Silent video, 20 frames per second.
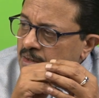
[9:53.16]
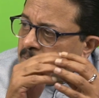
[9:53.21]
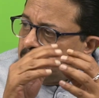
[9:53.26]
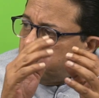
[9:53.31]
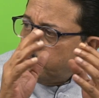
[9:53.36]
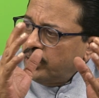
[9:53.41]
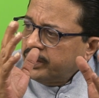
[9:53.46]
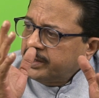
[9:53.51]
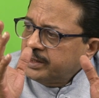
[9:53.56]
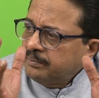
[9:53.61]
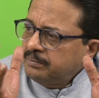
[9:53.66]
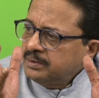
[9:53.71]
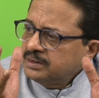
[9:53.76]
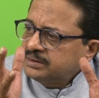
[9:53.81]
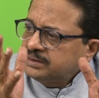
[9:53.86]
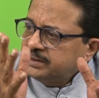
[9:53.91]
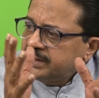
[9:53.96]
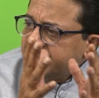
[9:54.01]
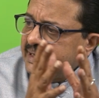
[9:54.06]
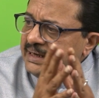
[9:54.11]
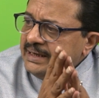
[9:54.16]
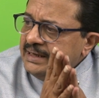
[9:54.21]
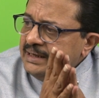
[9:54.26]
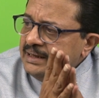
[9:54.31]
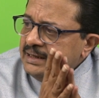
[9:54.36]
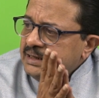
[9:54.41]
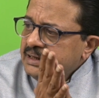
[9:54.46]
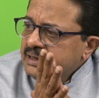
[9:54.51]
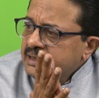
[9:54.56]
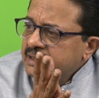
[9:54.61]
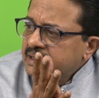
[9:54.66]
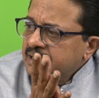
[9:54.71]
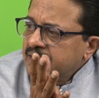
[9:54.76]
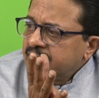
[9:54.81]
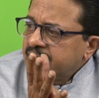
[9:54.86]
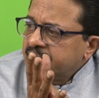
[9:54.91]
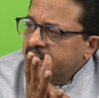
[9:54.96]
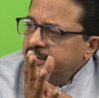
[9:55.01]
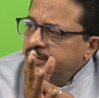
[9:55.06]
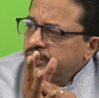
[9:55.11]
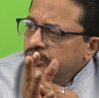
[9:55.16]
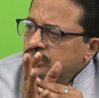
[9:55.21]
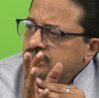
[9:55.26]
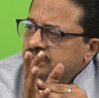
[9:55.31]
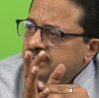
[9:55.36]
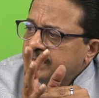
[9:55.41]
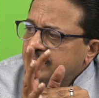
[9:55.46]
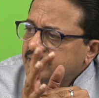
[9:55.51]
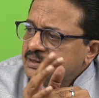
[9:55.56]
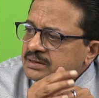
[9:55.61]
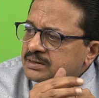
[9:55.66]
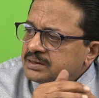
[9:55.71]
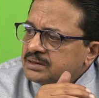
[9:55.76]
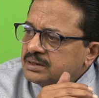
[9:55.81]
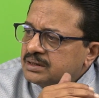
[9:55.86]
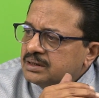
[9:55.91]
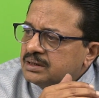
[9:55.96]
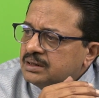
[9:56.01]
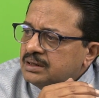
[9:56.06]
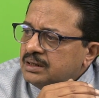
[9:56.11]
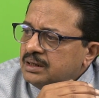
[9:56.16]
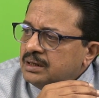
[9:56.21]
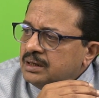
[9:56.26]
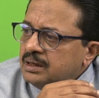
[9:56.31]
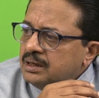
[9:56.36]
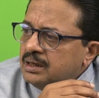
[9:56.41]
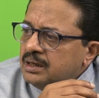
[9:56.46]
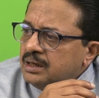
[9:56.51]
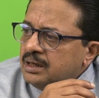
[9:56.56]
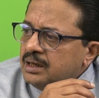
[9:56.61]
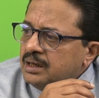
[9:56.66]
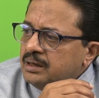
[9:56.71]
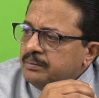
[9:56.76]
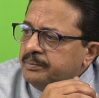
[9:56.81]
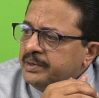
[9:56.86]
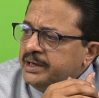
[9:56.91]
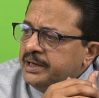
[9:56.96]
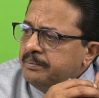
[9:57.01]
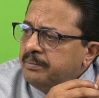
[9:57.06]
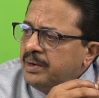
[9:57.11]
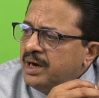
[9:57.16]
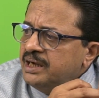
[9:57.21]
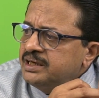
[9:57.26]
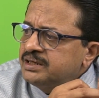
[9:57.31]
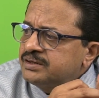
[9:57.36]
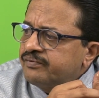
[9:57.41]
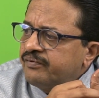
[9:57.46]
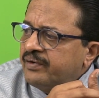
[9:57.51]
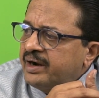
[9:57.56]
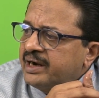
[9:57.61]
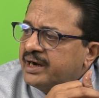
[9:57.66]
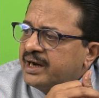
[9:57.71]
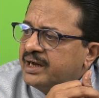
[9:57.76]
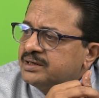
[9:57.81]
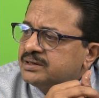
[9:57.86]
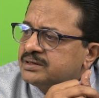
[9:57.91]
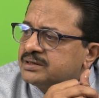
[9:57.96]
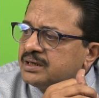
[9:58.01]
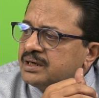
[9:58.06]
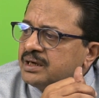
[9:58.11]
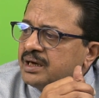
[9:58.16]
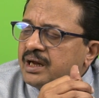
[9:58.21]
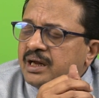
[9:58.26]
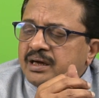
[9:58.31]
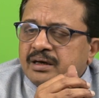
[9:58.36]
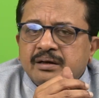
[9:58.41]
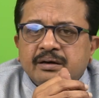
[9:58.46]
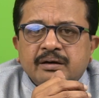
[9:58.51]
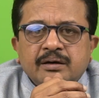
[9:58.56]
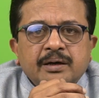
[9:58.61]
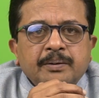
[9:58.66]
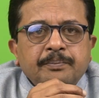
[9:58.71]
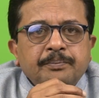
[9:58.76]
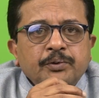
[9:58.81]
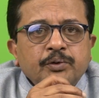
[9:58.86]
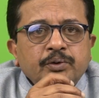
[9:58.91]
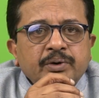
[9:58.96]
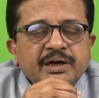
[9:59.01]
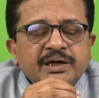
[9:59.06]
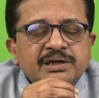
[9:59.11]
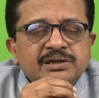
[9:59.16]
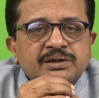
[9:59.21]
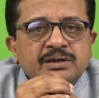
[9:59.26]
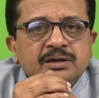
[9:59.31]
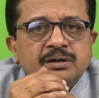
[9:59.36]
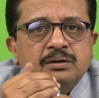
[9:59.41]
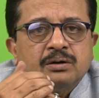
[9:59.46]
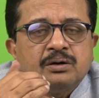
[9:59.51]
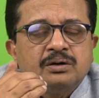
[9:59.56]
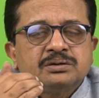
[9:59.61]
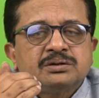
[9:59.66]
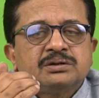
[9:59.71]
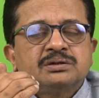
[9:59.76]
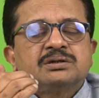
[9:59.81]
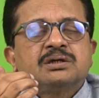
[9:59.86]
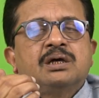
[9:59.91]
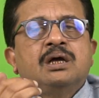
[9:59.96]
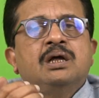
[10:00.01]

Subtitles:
Point number three, reduce risk, minimize financial and reputational losses.